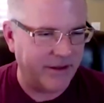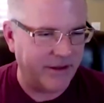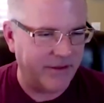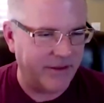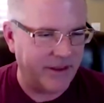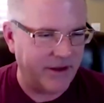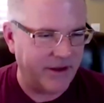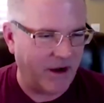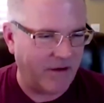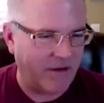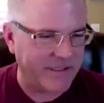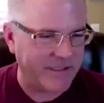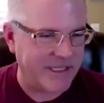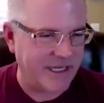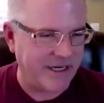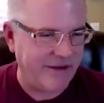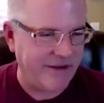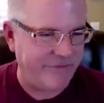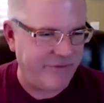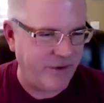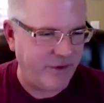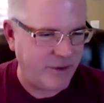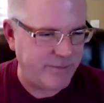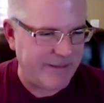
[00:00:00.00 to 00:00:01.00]
then all of a sudden
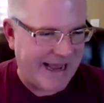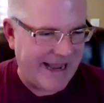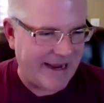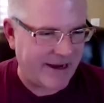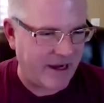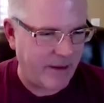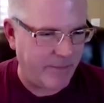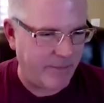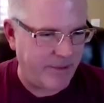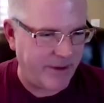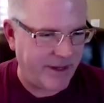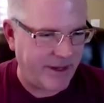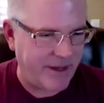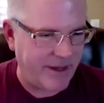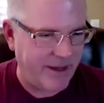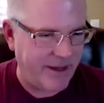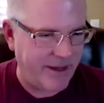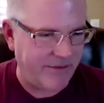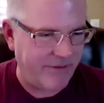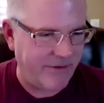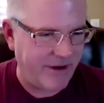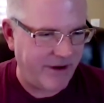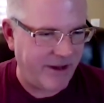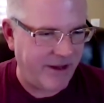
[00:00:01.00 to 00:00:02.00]
it fills back up
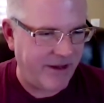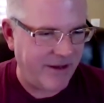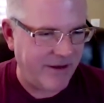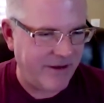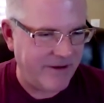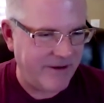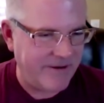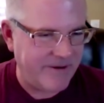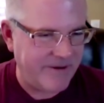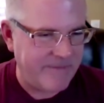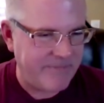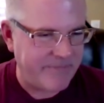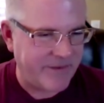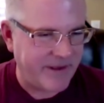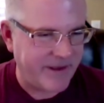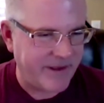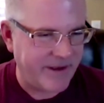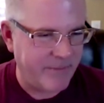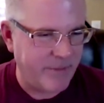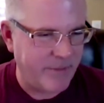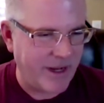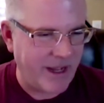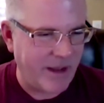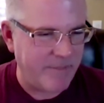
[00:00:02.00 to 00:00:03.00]
again, right?
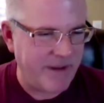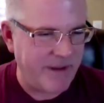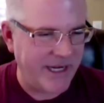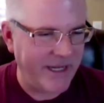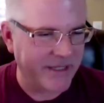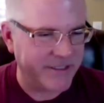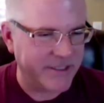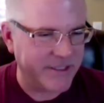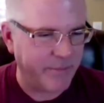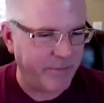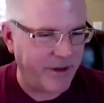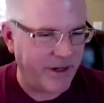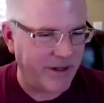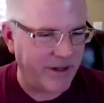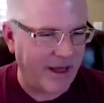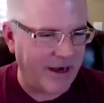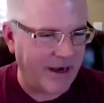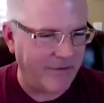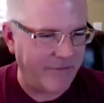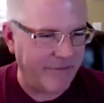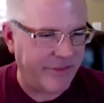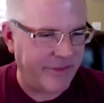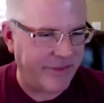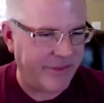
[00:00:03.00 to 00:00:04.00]
But I bet he doesn't put a lot
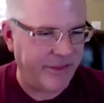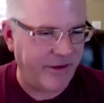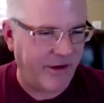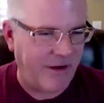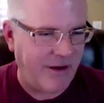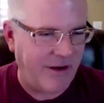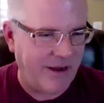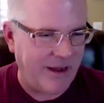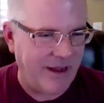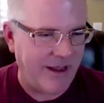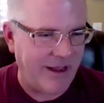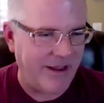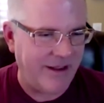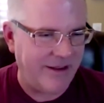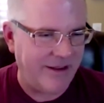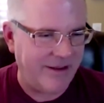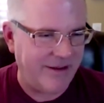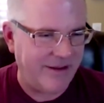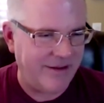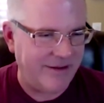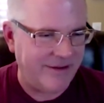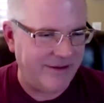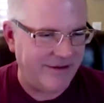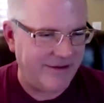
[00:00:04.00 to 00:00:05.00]
of thought
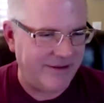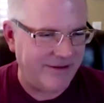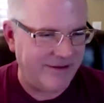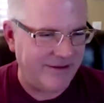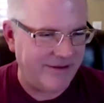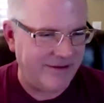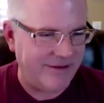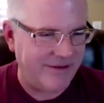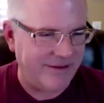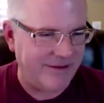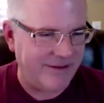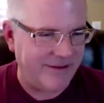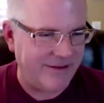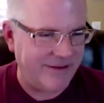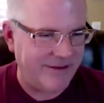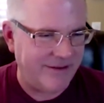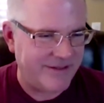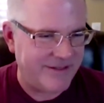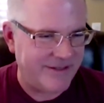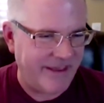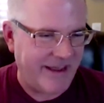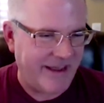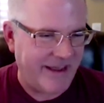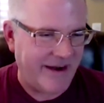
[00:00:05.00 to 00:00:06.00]

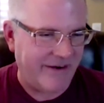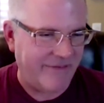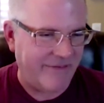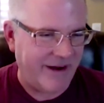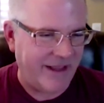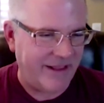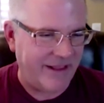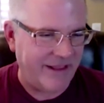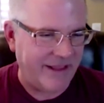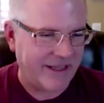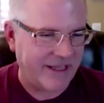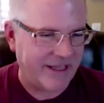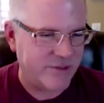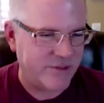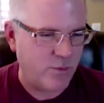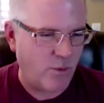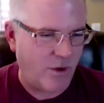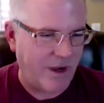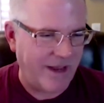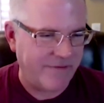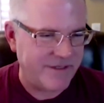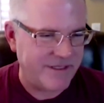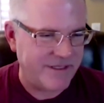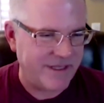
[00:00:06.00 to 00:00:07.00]
to that, right? Like his
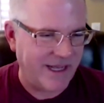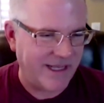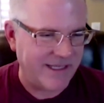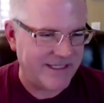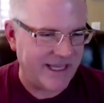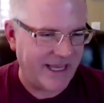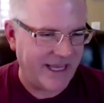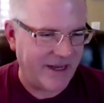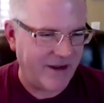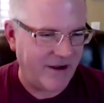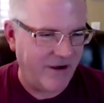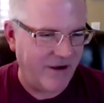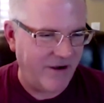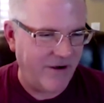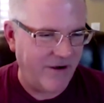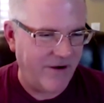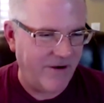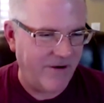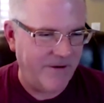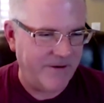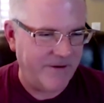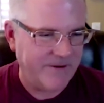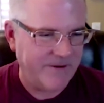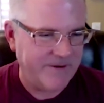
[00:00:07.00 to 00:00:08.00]
wife's not saying,
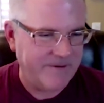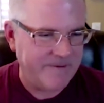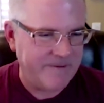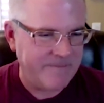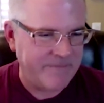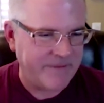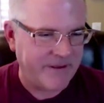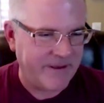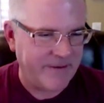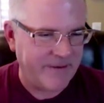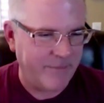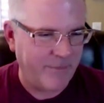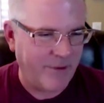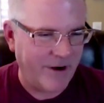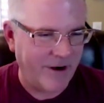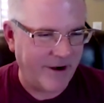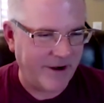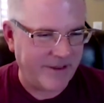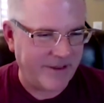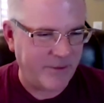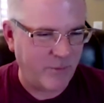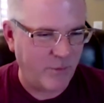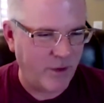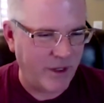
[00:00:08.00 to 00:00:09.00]
"Oh,
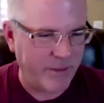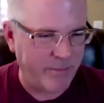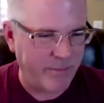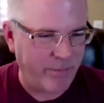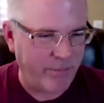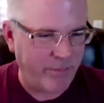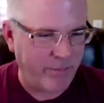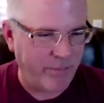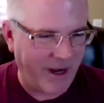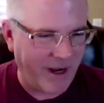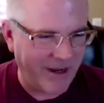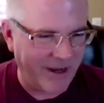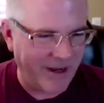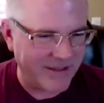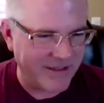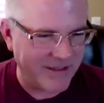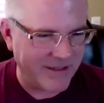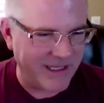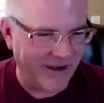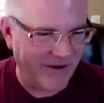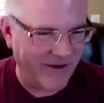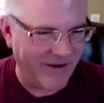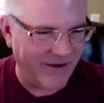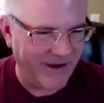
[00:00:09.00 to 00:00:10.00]
Mark, the wood pile's
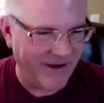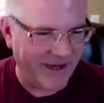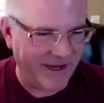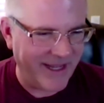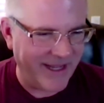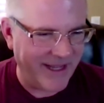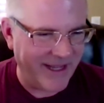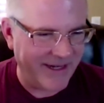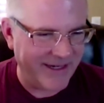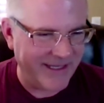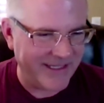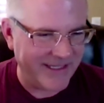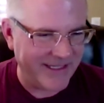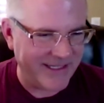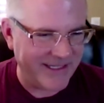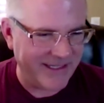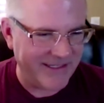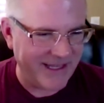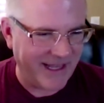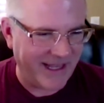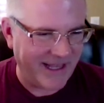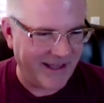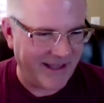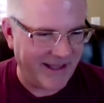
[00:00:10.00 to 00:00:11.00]
low again." He's he's
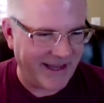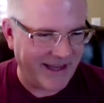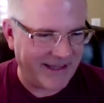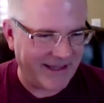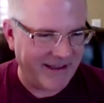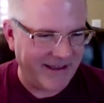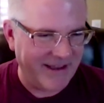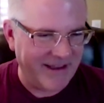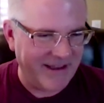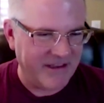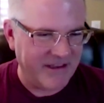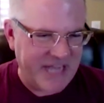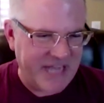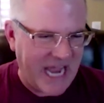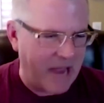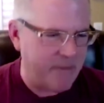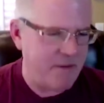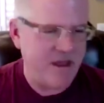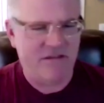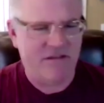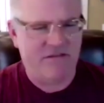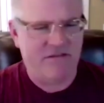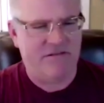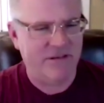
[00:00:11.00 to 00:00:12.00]
not like, "Damn
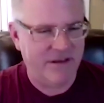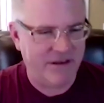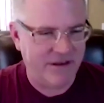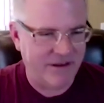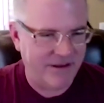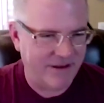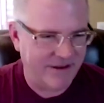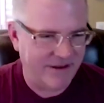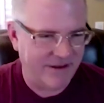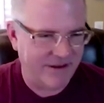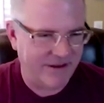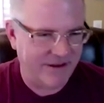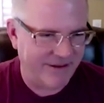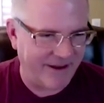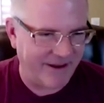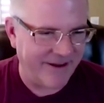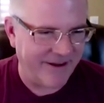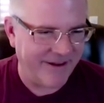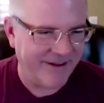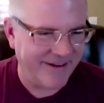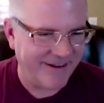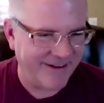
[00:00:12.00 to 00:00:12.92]
it." Like,